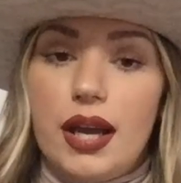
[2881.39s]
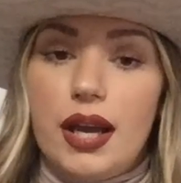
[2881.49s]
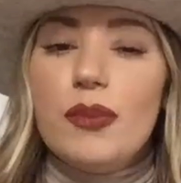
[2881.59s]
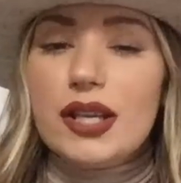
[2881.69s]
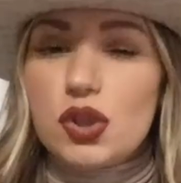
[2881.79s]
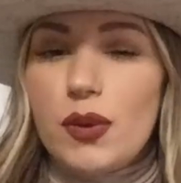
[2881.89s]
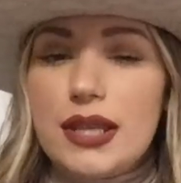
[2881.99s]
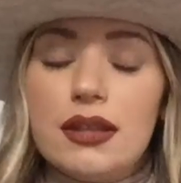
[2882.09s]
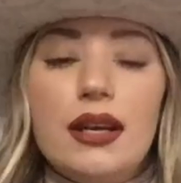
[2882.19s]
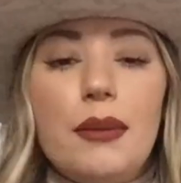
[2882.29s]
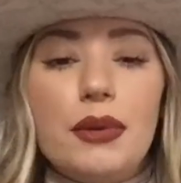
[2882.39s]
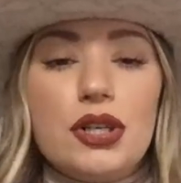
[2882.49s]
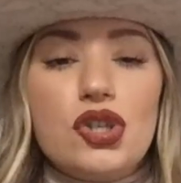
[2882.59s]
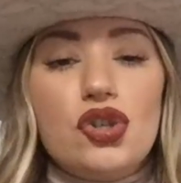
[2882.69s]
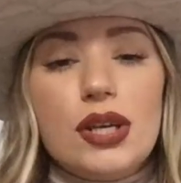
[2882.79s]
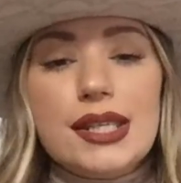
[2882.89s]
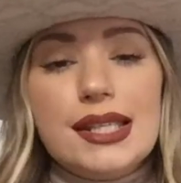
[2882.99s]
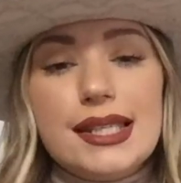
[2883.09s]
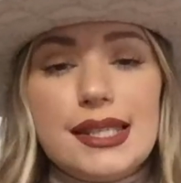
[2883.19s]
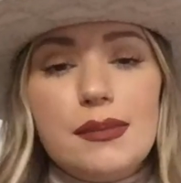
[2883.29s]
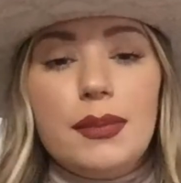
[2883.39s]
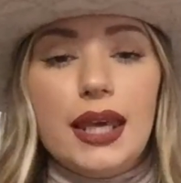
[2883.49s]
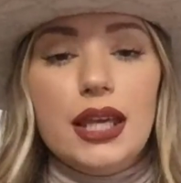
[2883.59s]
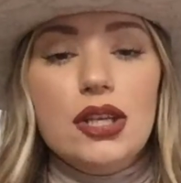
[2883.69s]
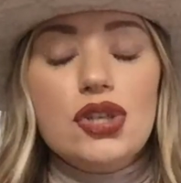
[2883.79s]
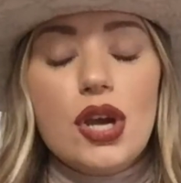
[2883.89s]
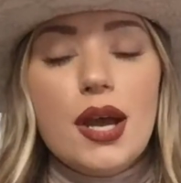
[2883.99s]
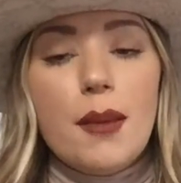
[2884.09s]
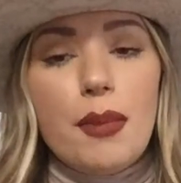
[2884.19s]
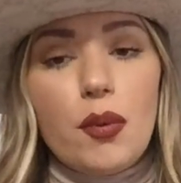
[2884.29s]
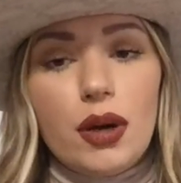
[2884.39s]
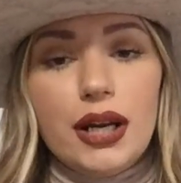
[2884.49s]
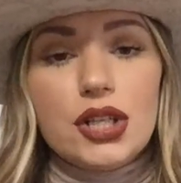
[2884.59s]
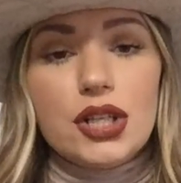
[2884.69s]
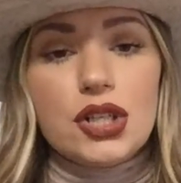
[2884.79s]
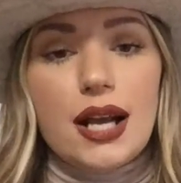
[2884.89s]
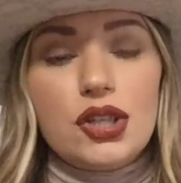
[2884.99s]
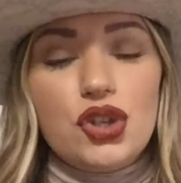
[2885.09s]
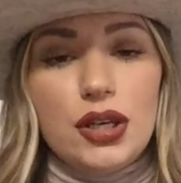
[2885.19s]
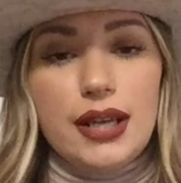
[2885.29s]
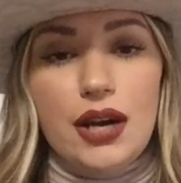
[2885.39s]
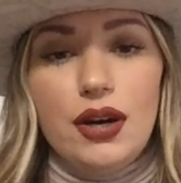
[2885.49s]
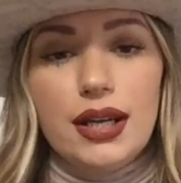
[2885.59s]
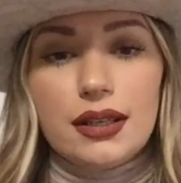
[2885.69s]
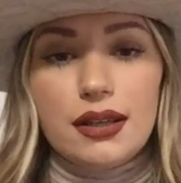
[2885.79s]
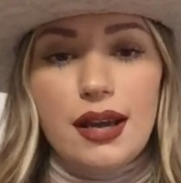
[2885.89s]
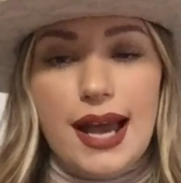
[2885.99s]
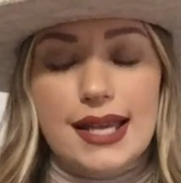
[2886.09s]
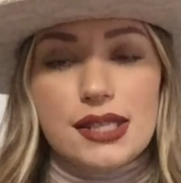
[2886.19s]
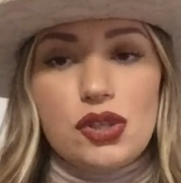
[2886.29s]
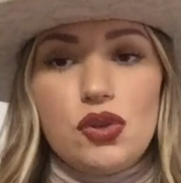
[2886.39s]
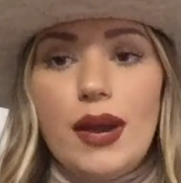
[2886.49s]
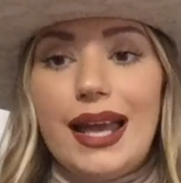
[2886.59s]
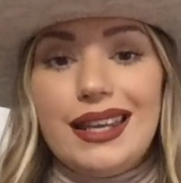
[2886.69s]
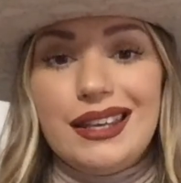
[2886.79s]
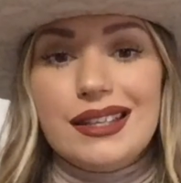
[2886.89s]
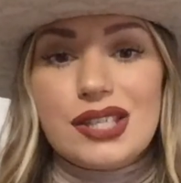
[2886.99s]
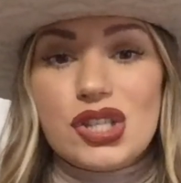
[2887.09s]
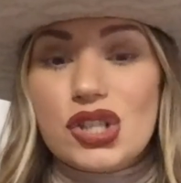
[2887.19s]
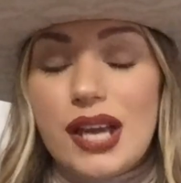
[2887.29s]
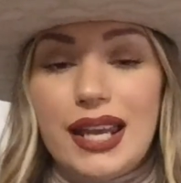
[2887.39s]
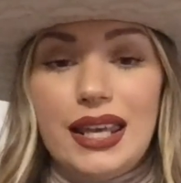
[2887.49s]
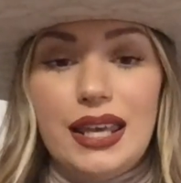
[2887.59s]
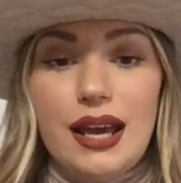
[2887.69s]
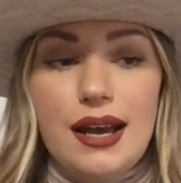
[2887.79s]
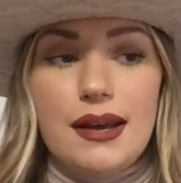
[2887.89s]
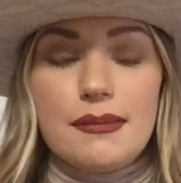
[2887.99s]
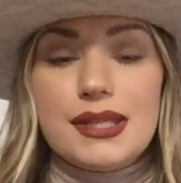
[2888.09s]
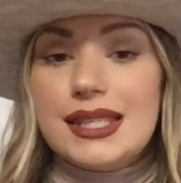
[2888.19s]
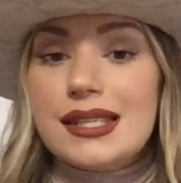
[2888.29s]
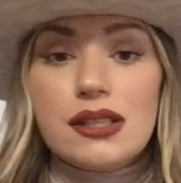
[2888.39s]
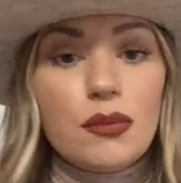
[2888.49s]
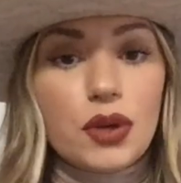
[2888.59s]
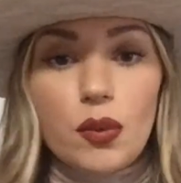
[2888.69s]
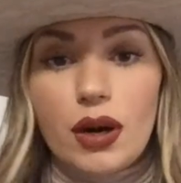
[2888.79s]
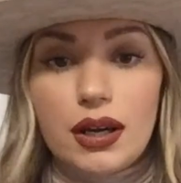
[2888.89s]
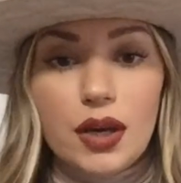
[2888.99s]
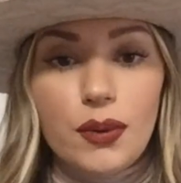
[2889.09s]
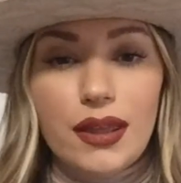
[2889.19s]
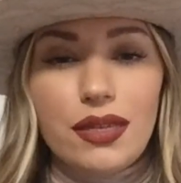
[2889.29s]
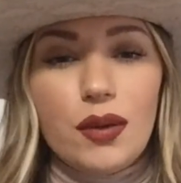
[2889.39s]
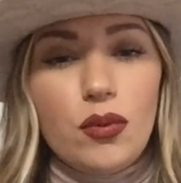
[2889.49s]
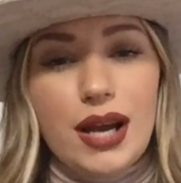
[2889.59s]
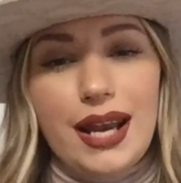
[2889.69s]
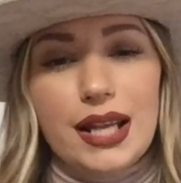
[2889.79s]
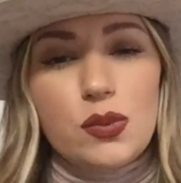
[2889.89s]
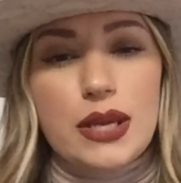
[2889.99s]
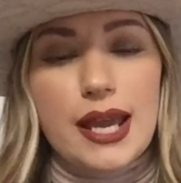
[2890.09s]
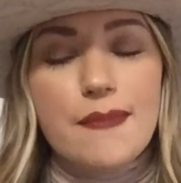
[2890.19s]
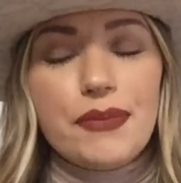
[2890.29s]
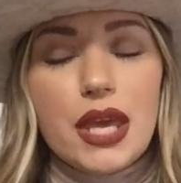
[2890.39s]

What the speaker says: You might tweak the numbers just a smidge, but we're going to talk generic as to any system you're working with, and we'll kind of tweak it.